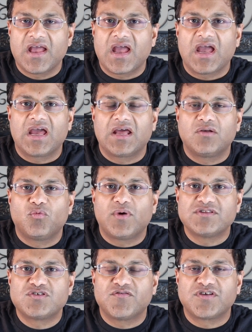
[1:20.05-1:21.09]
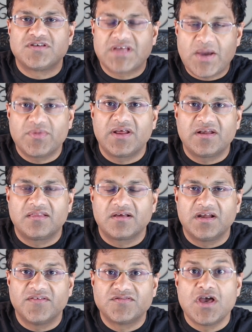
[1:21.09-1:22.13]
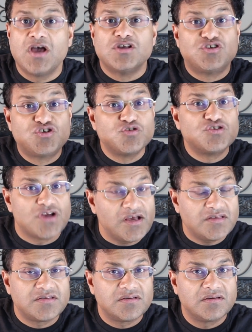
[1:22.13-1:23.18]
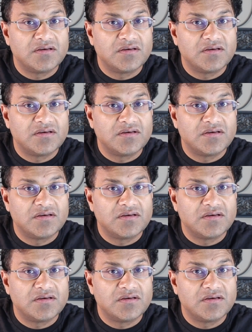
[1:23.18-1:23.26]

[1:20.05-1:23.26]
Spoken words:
And once you've contaminated the gloves, do not,